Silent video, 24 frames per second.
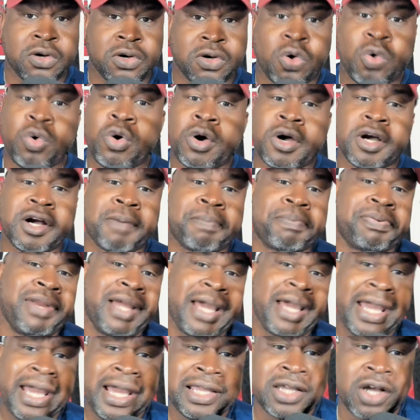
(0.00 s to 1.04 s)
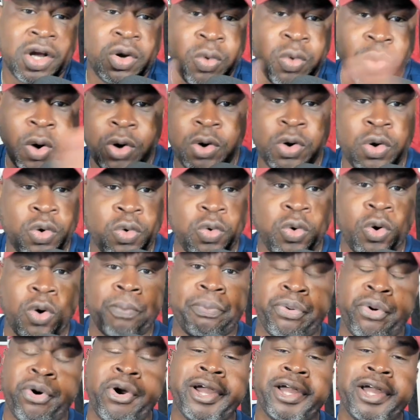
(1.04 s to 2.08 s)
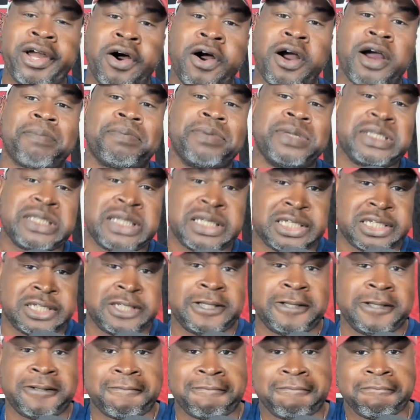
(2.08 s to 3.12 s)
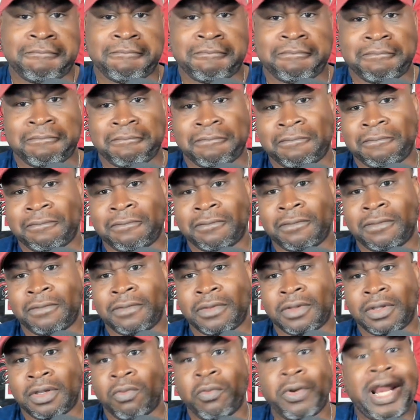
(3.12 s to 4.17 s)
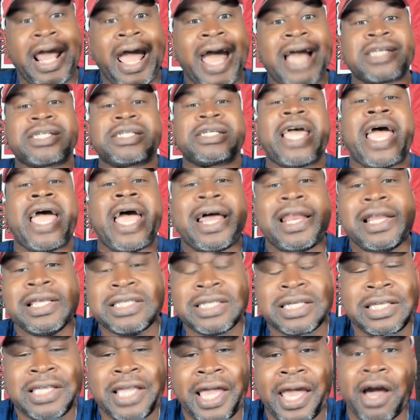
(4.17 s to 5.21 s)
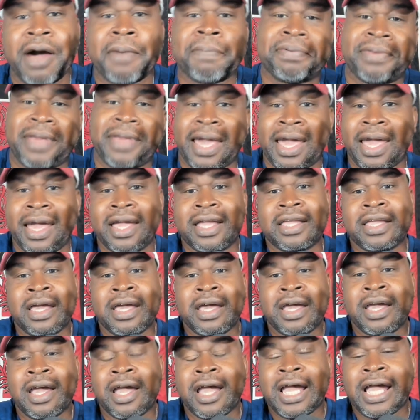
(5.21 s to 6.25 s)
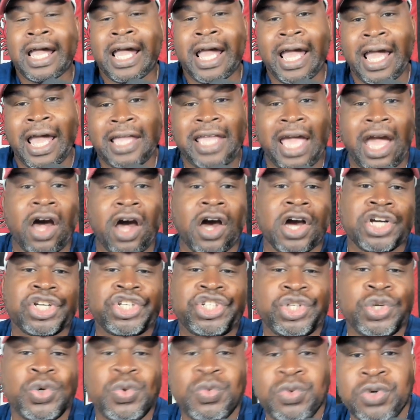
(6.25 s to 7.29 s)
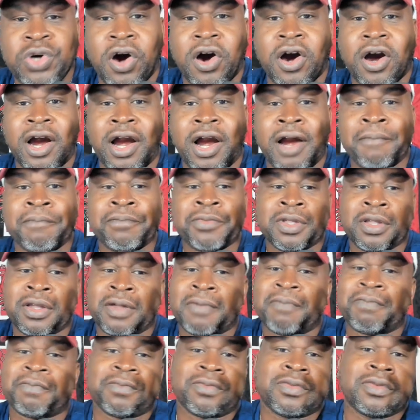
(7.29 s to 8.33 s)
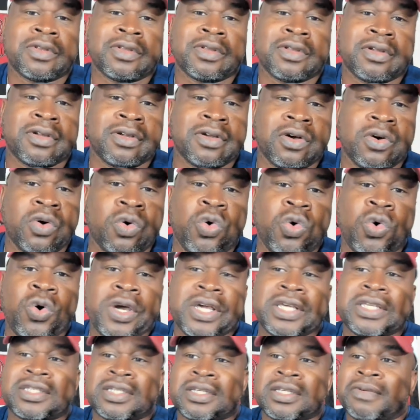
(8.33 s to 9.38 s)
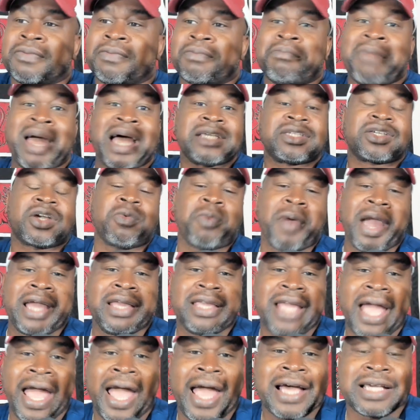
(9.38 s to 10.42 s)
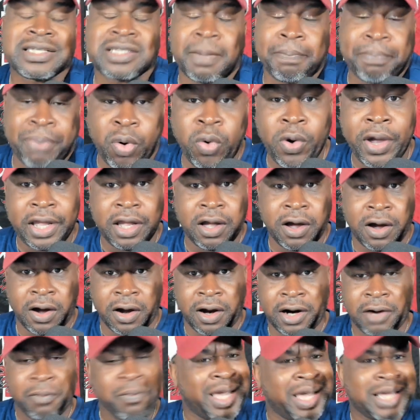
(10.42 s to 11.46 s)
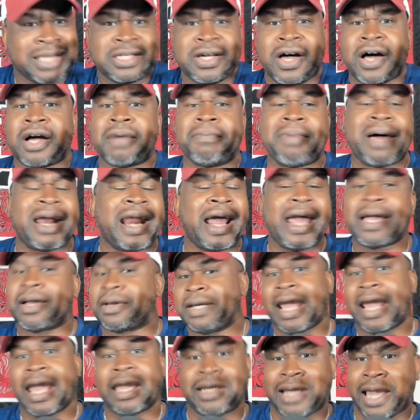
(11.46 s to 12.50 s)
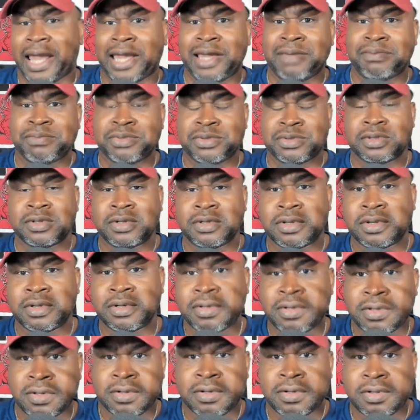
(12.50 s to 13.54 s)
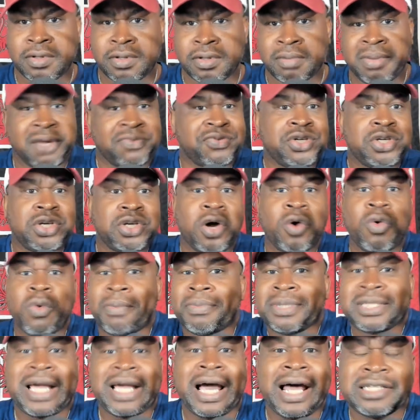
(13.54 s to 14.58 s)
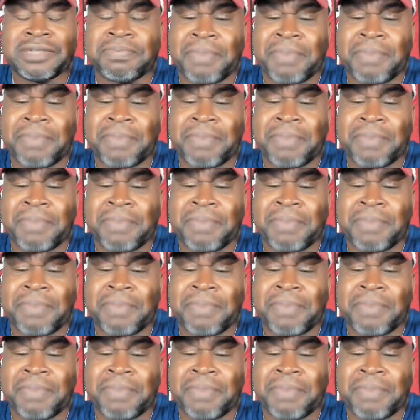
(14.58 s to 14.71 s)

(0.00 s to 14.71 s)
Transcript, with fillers: who are playing the quote unquote point guard position when actuality they are playing they are a shooting guard who is masquerading as a point guard. We can talk about I ain't gonna name names. But if you know women's college